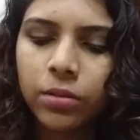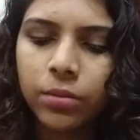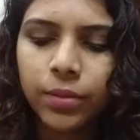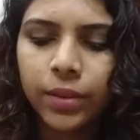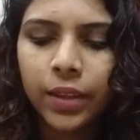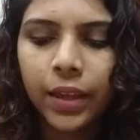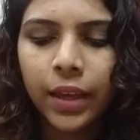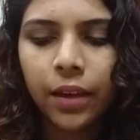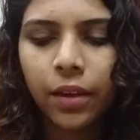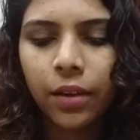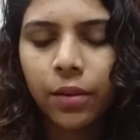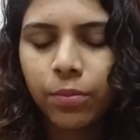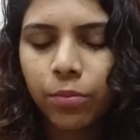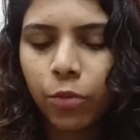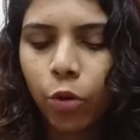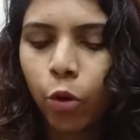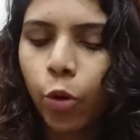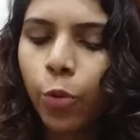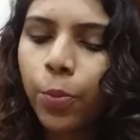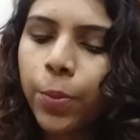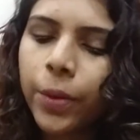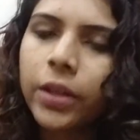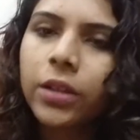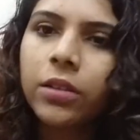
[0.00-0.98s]
they
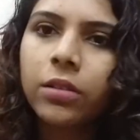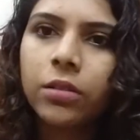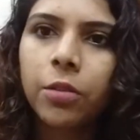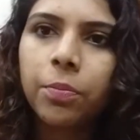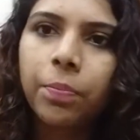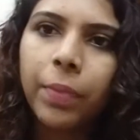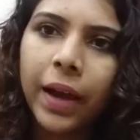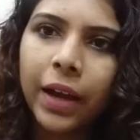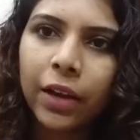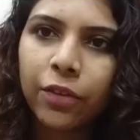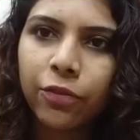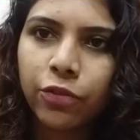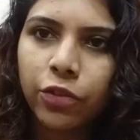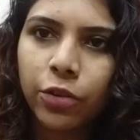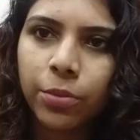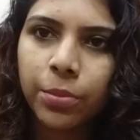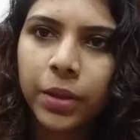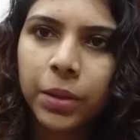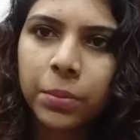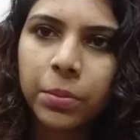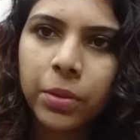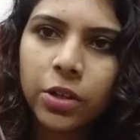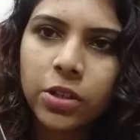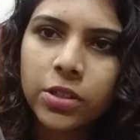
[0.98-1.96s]
opened the pack for
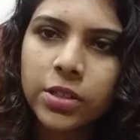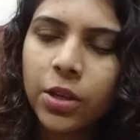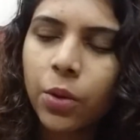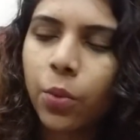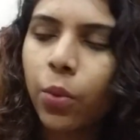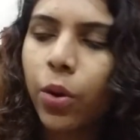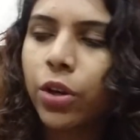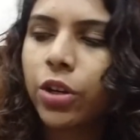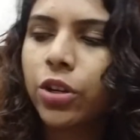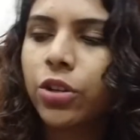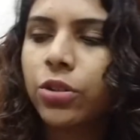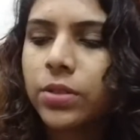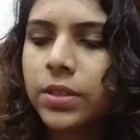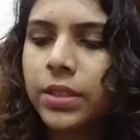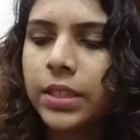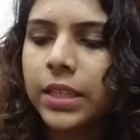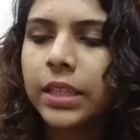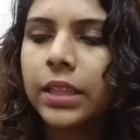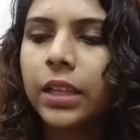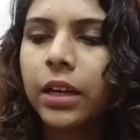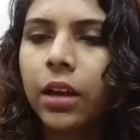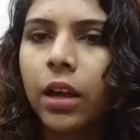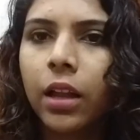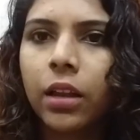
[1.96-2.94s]
me because I wanted to
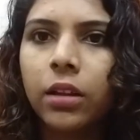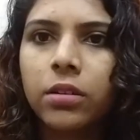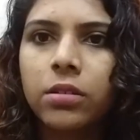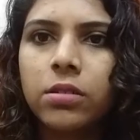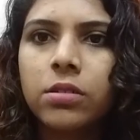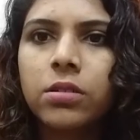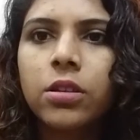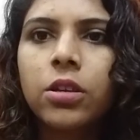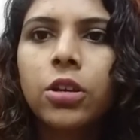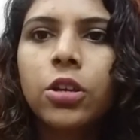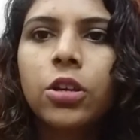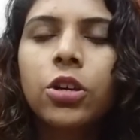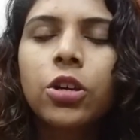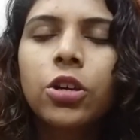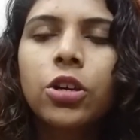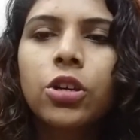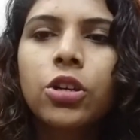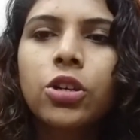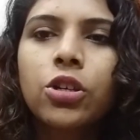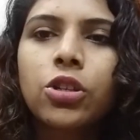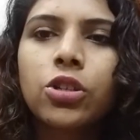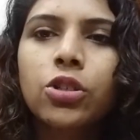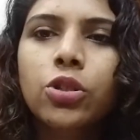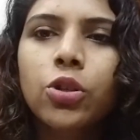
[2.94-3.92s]
see the colors.
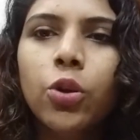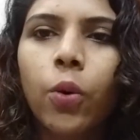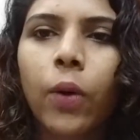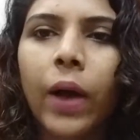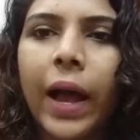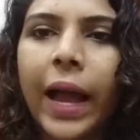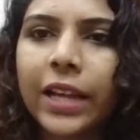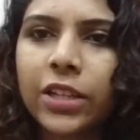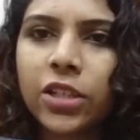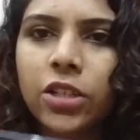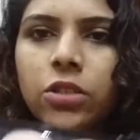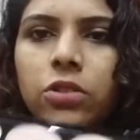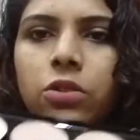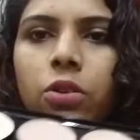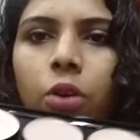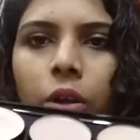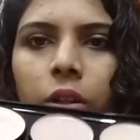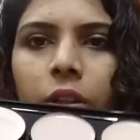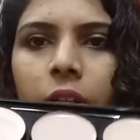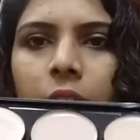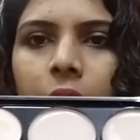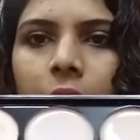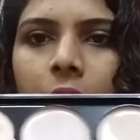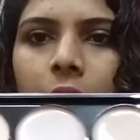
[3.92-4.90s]
So I just saw
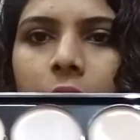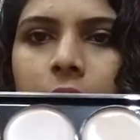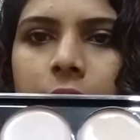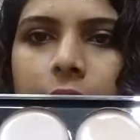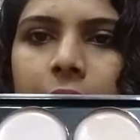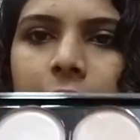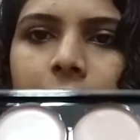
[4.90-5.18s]
the colors,